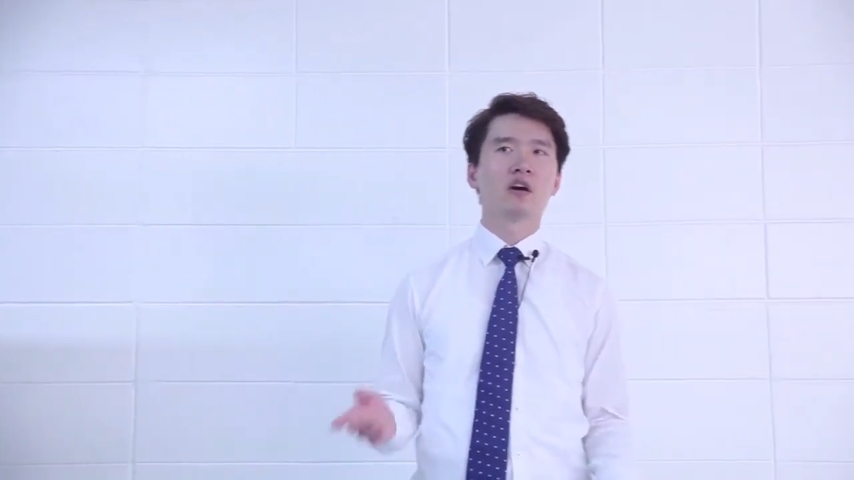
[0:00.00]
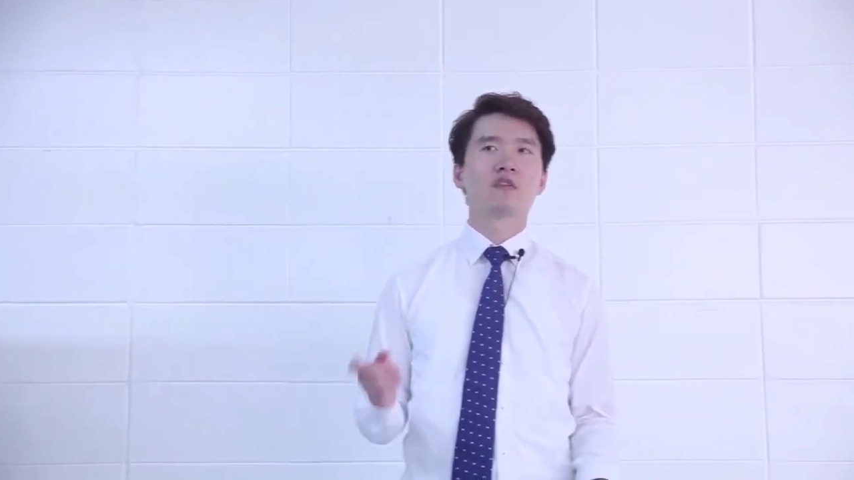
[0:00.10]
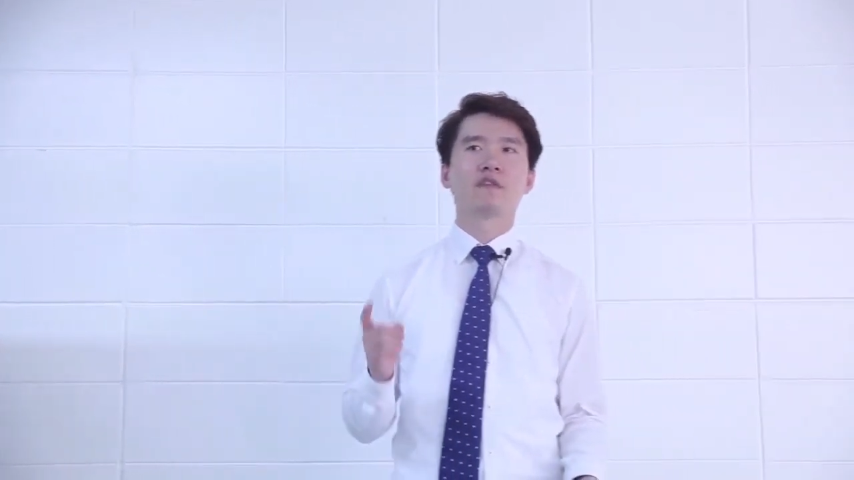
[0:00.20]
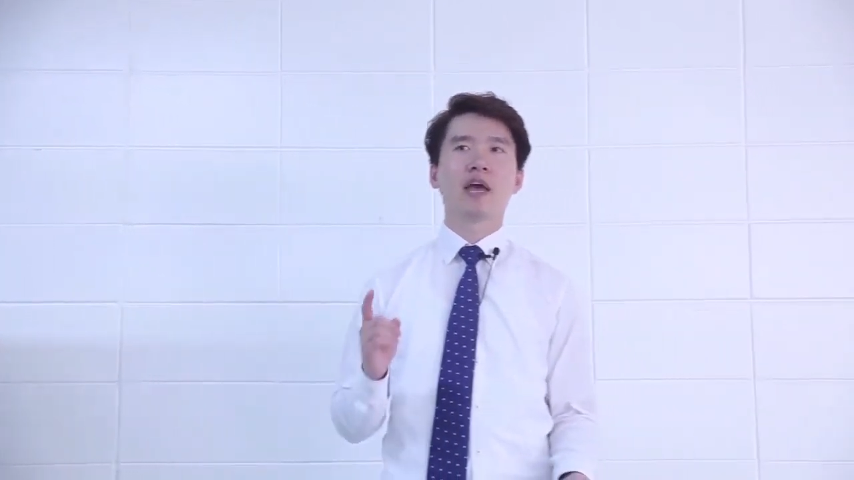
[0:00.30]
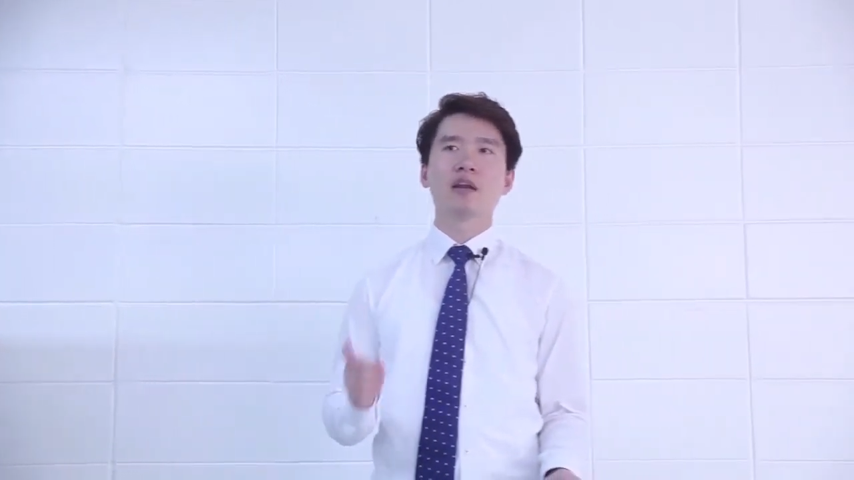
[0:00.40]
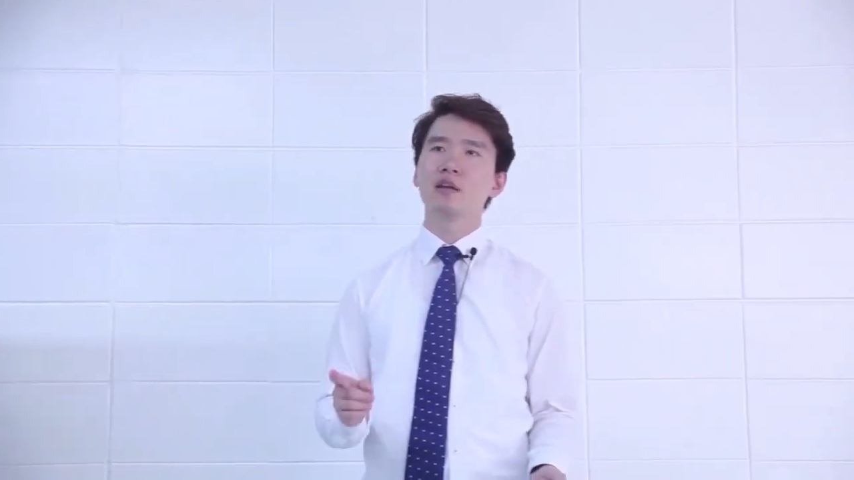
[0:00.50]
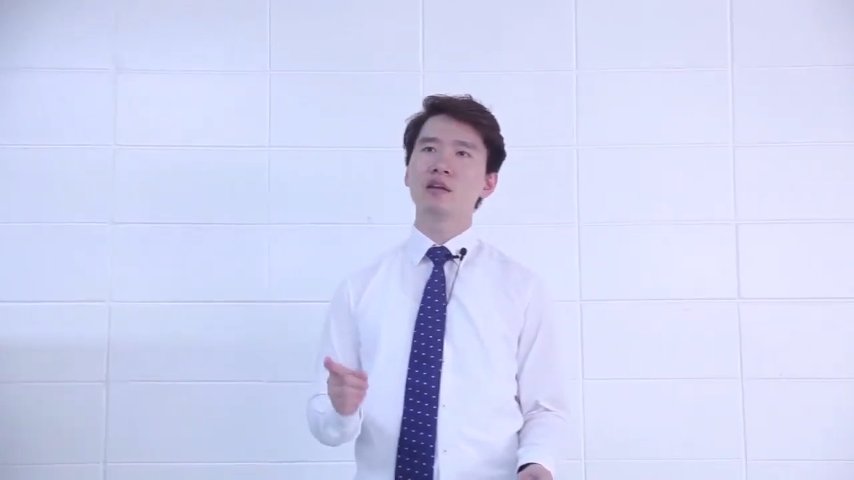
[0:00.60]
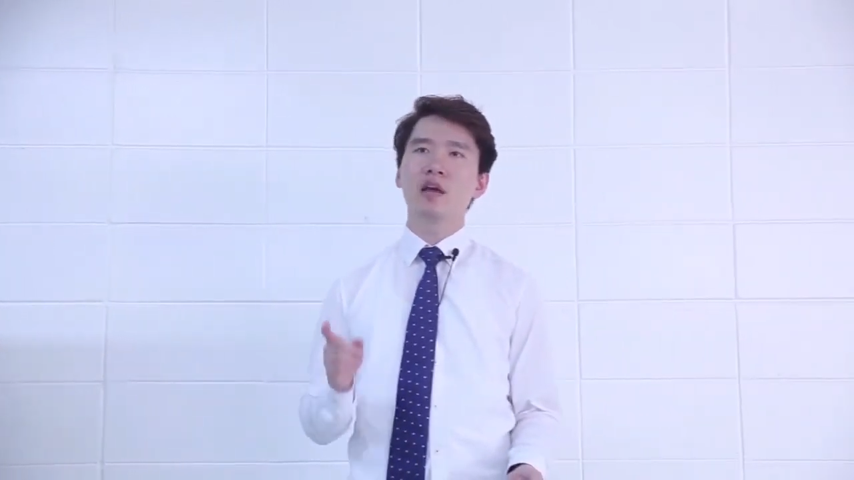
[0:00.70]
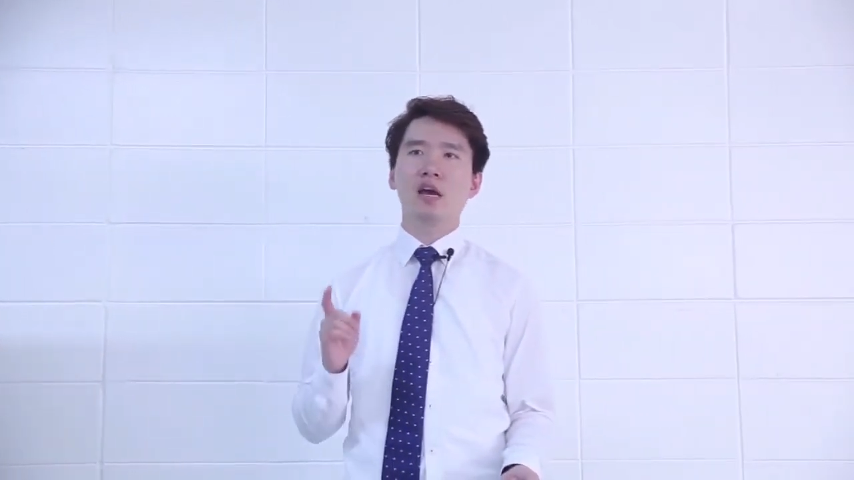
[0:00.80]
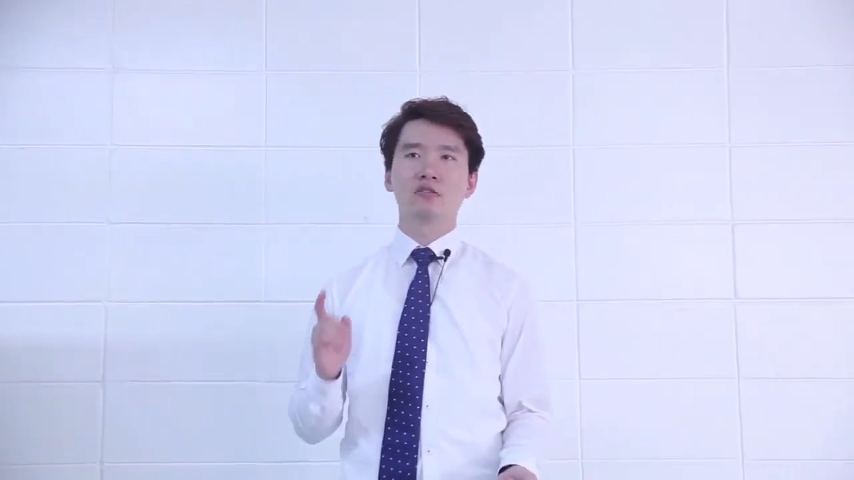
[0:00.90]
of
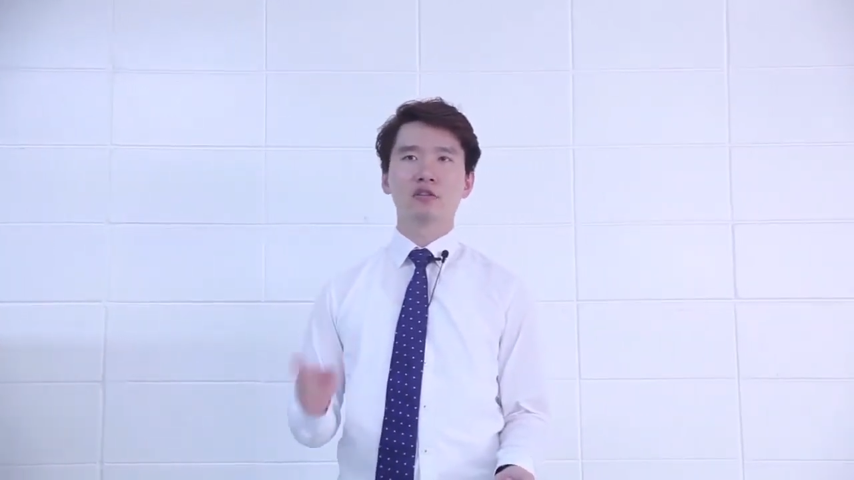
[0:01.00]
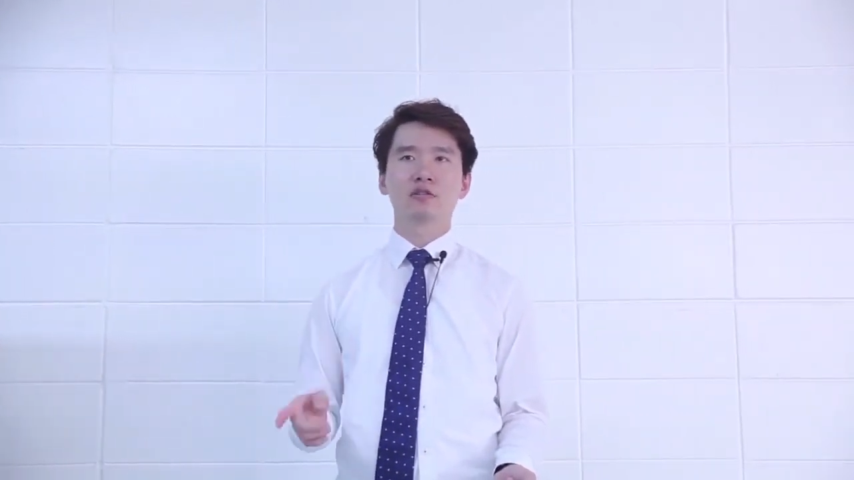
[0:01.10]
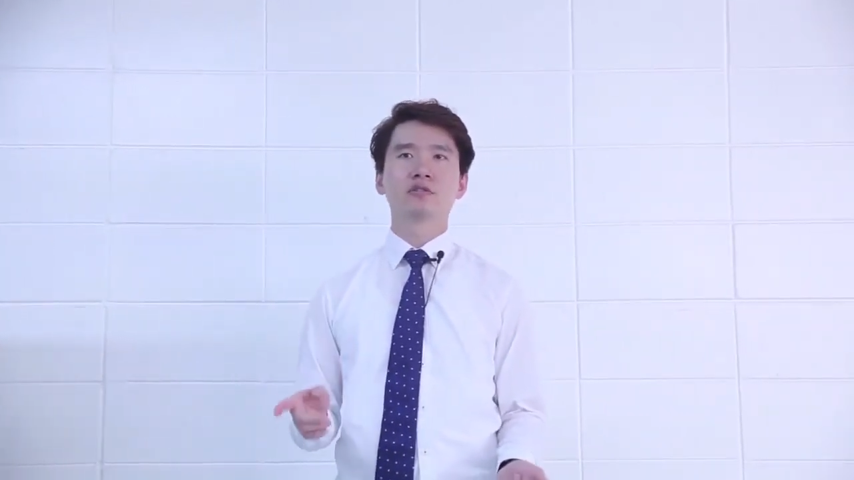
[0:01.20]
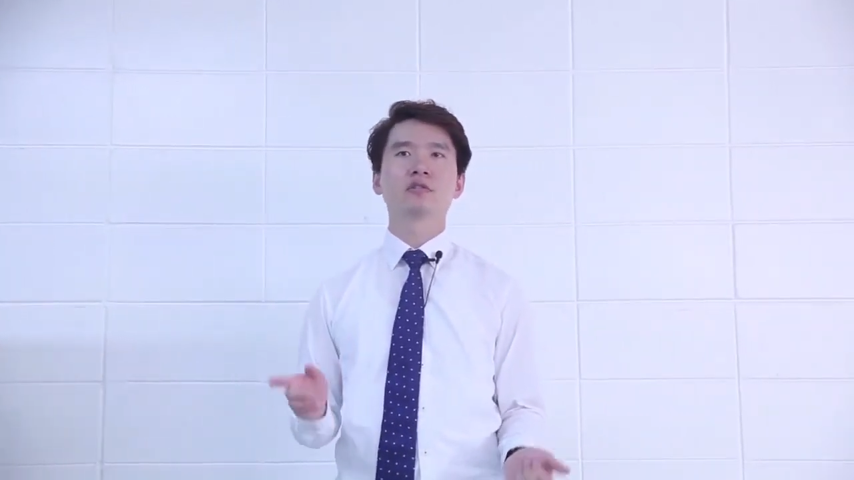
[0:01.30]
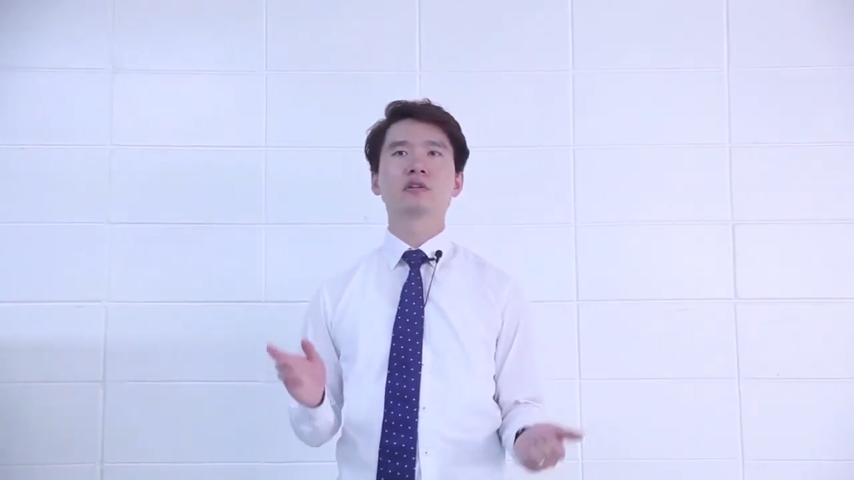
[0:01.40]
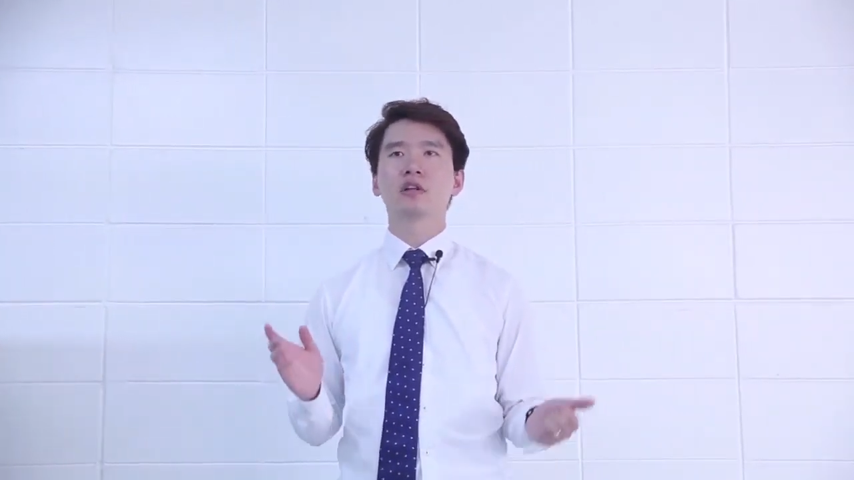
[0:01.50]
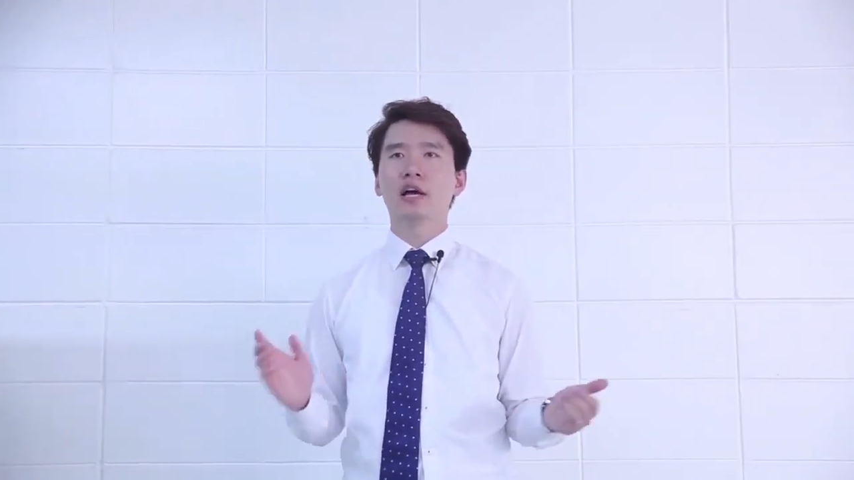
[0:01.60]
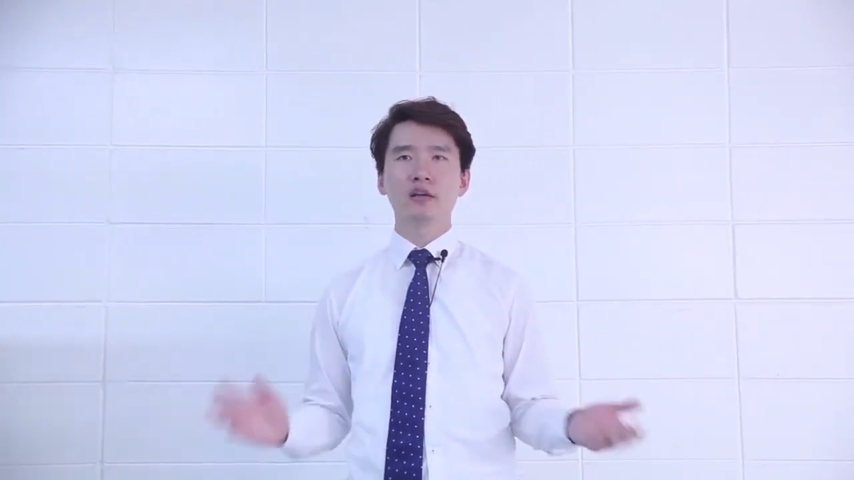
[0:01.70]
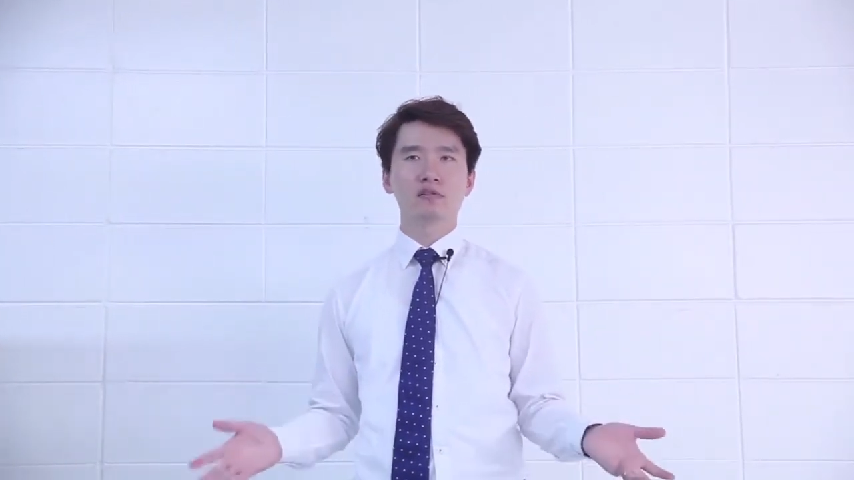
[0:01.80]
any additional client